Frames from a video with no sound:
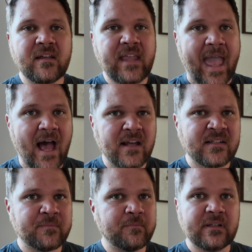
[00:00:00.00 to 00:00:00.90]

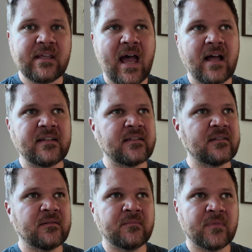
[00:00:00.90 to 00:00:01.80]
Cats, big
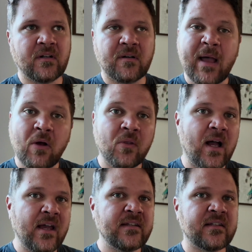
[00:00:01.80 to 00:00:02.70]
cats, mountain
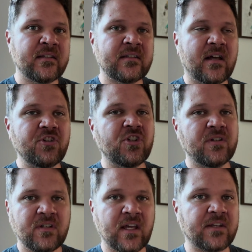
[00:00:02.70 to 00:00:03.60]
lions and such,
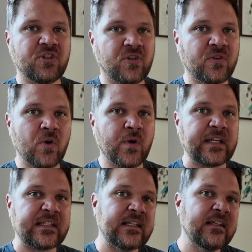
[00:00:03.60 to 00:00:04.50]
yes, you're going
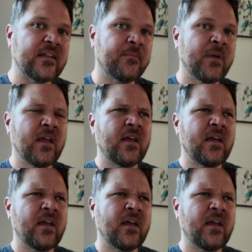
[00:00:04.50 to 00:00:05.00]
to see them,